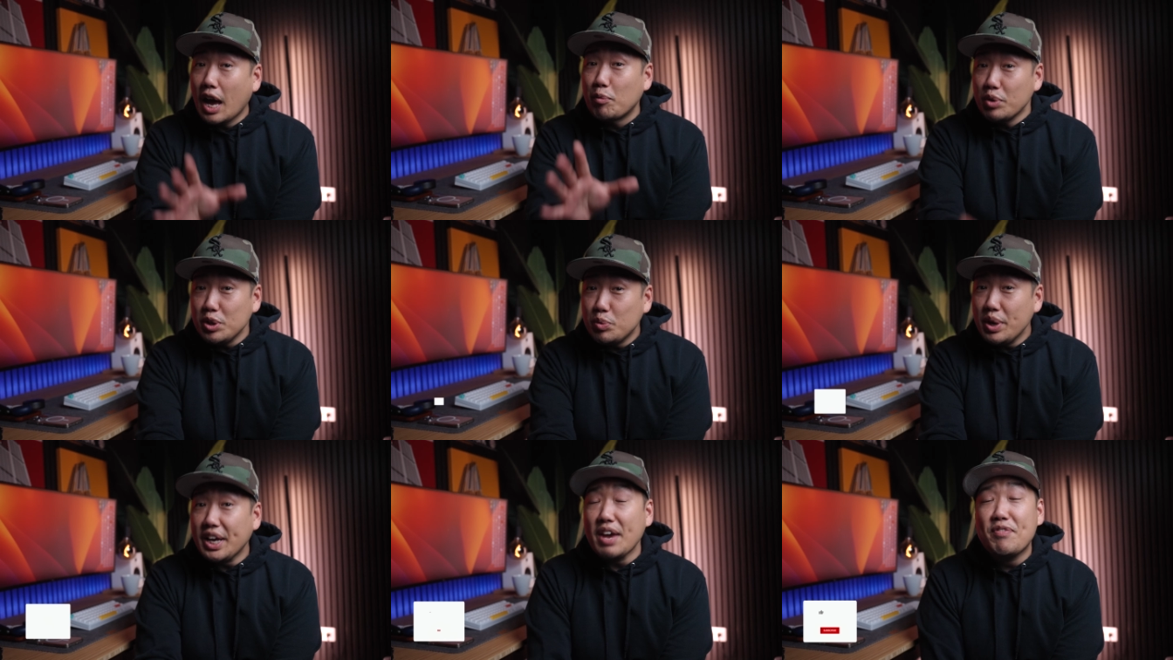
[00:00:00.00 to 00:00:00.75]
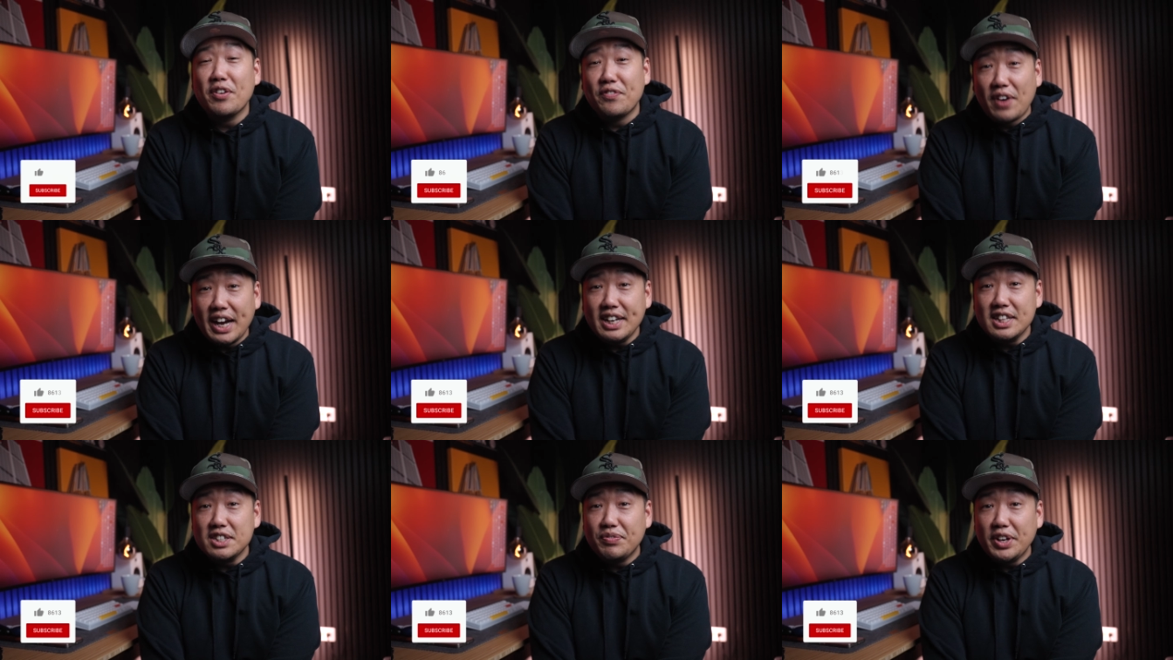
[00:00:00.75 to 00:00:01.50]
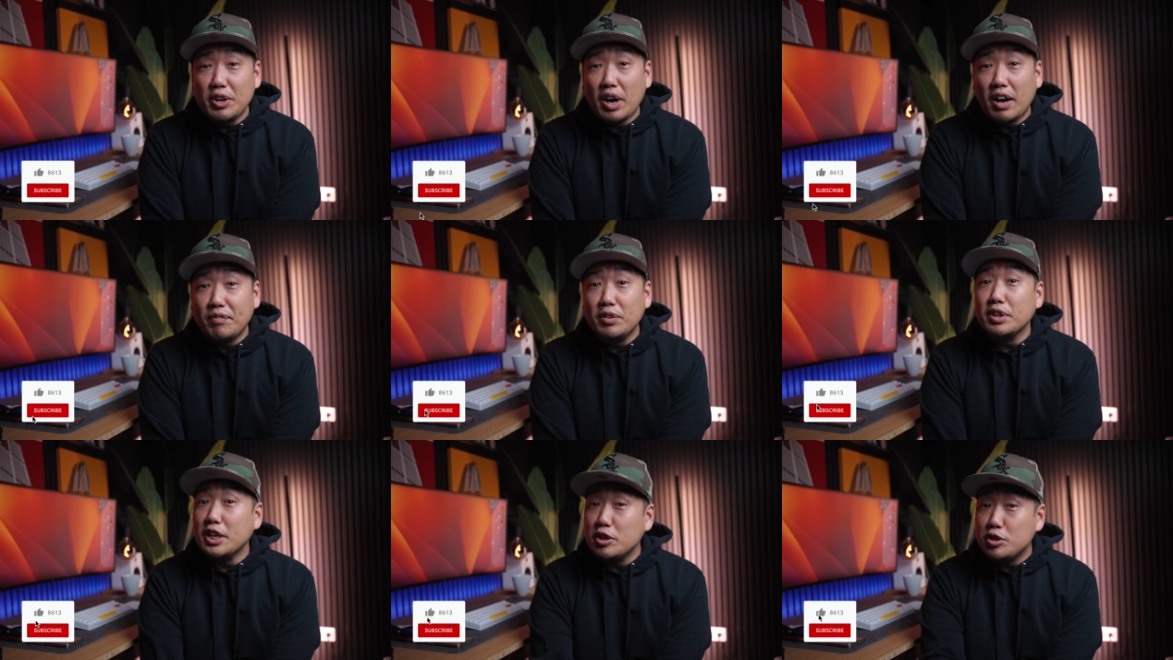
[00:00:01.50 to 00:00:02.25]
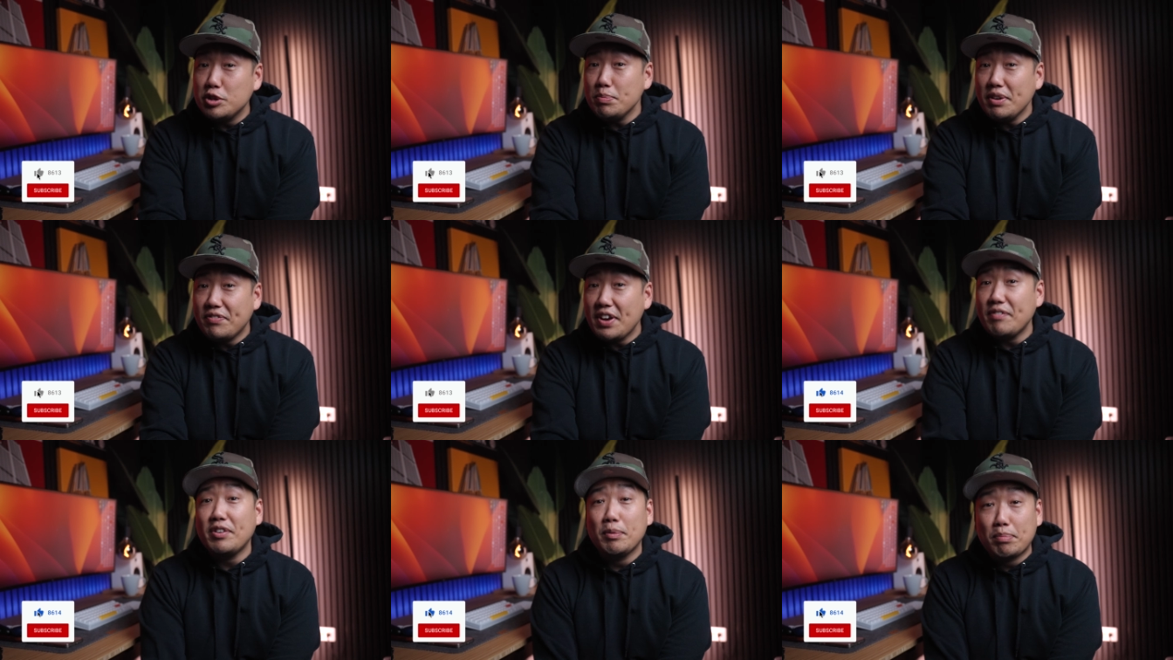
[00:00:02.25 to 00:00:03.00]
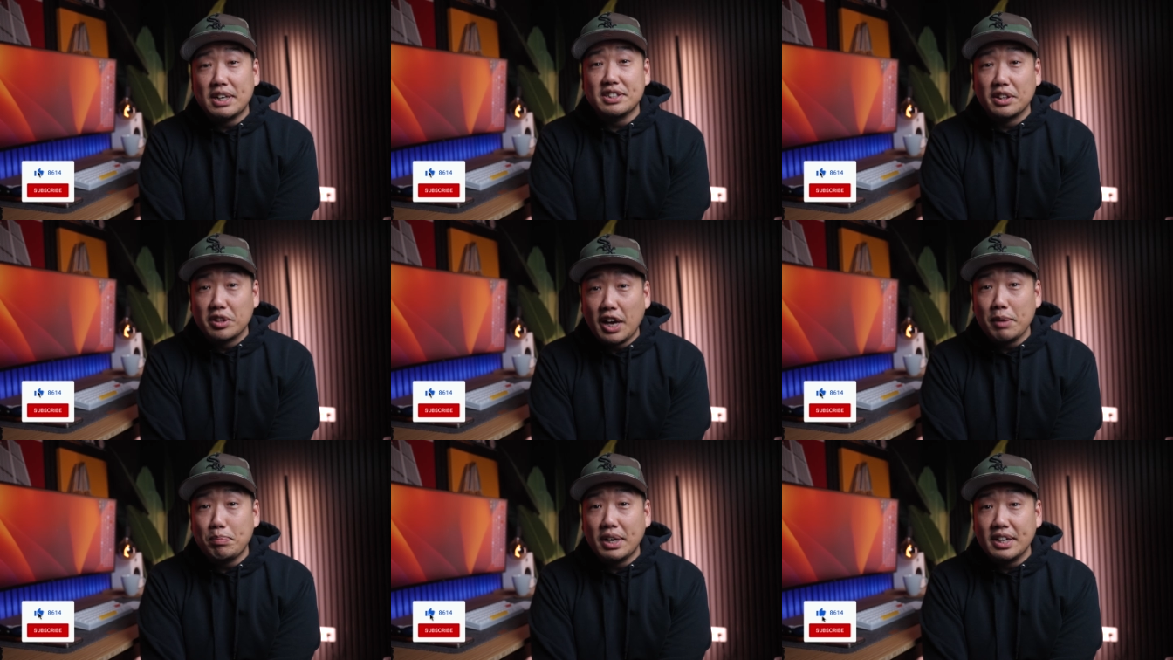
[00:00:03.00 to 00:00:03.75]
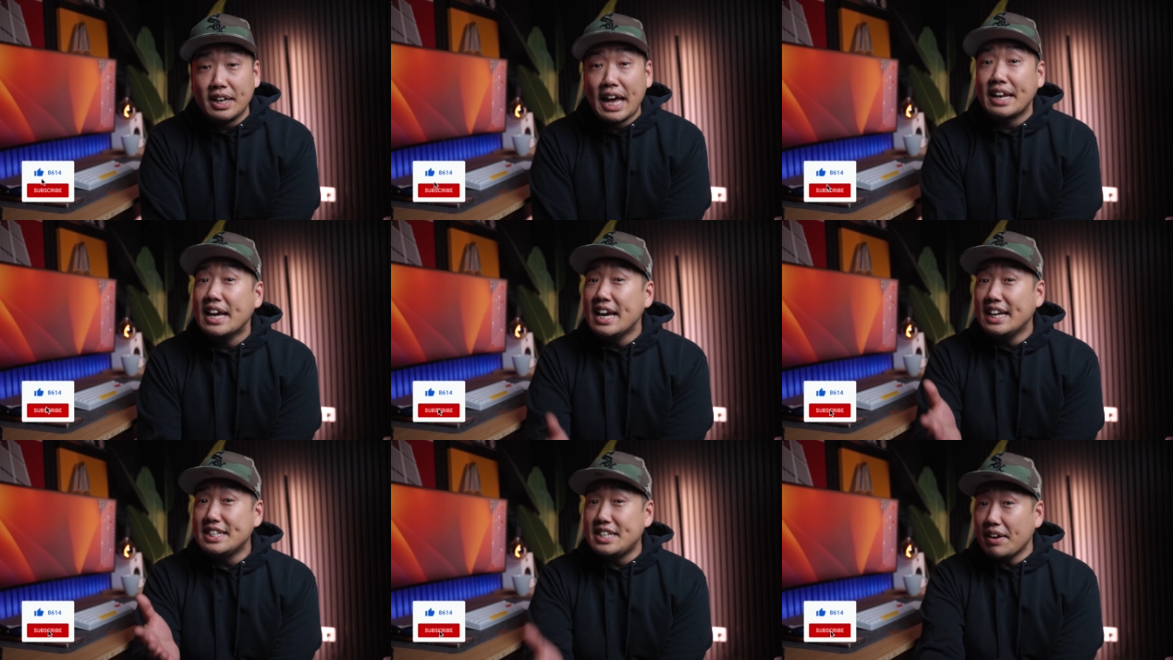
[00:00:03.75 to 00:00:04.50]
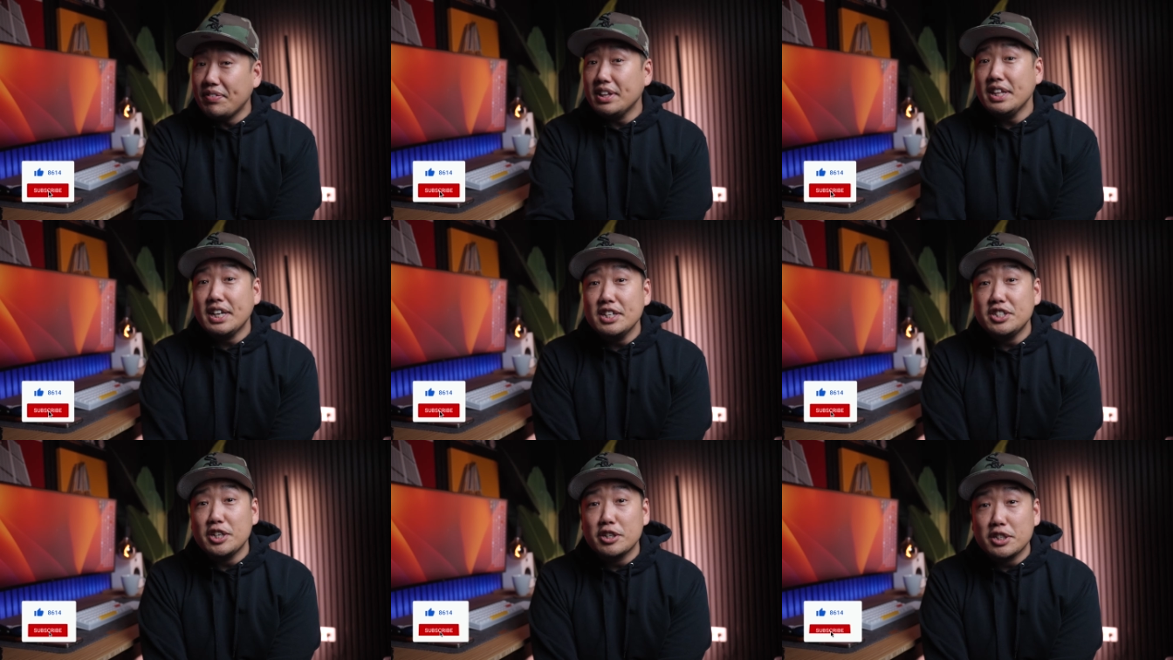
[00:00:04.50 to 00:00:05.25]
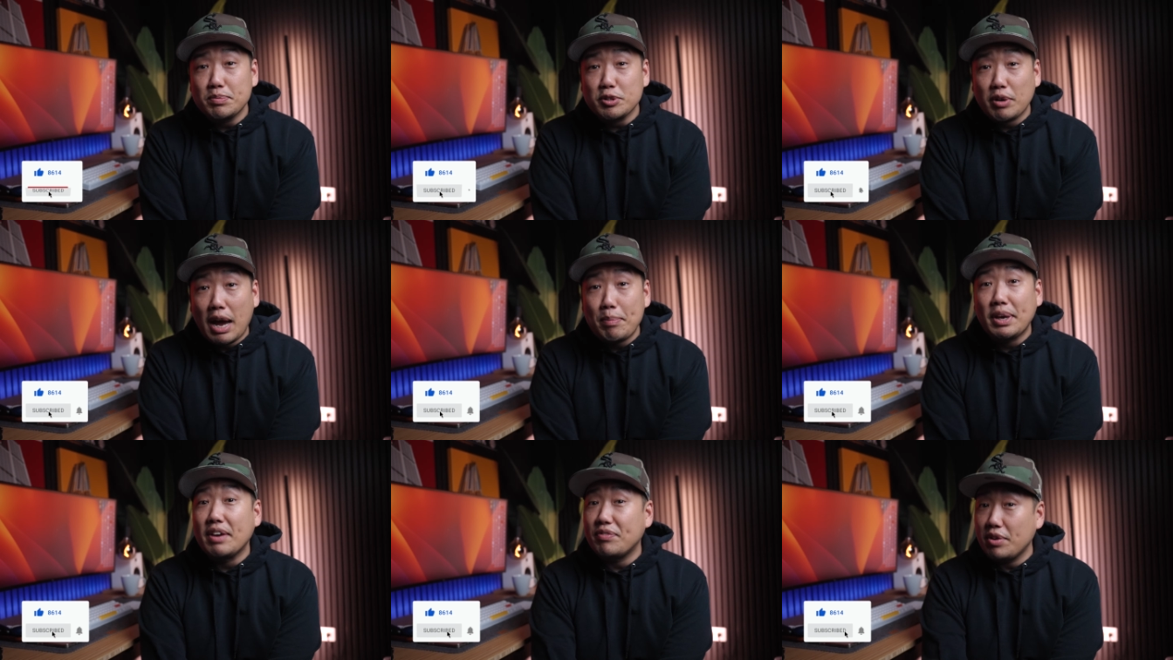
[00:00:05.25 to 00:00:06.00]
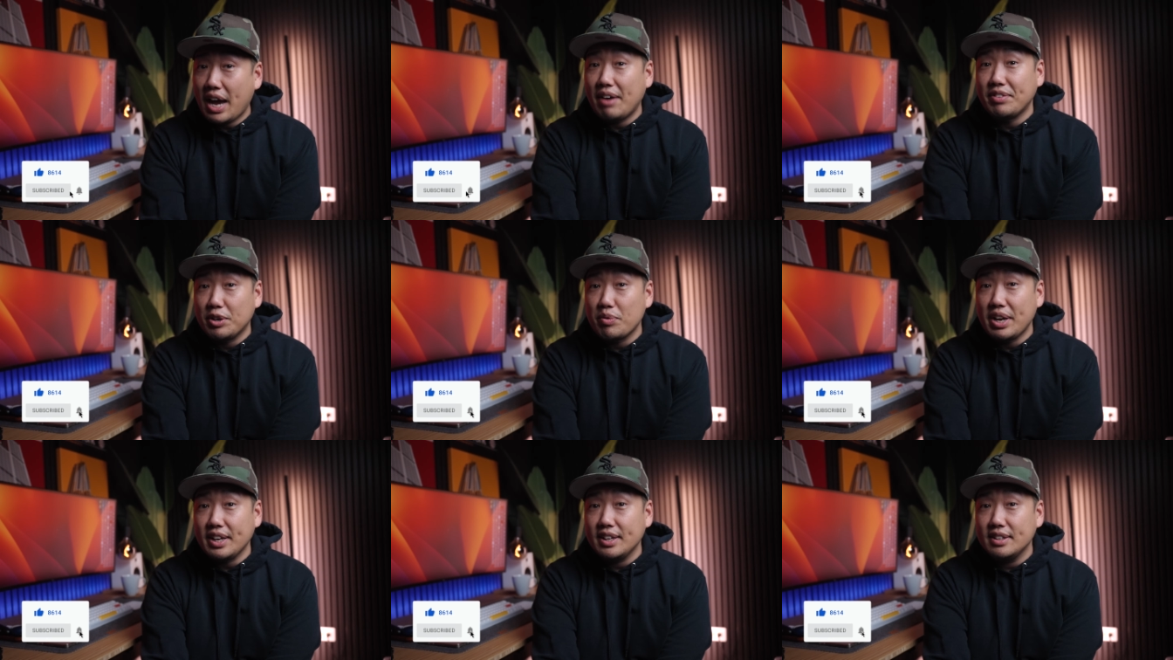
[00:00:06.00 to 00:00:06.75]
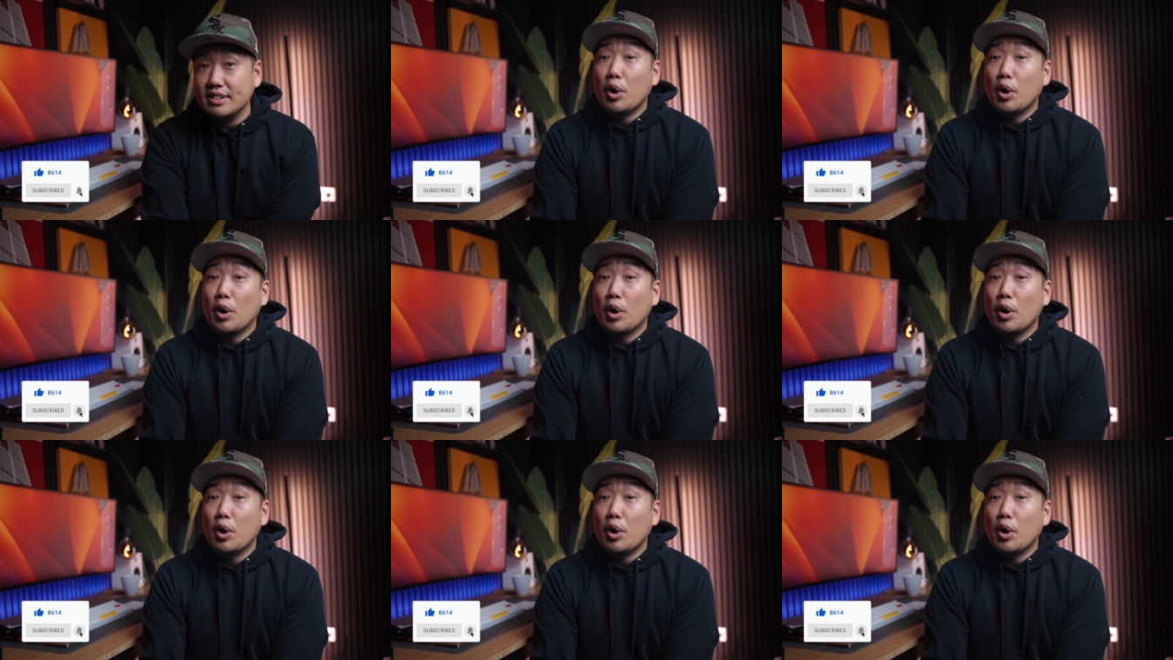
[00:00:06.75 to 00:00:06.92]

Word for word: And real quick, if you're finding this video helpful, can you do me a favor and press the like button and definitely consider subscribing if you haven't already.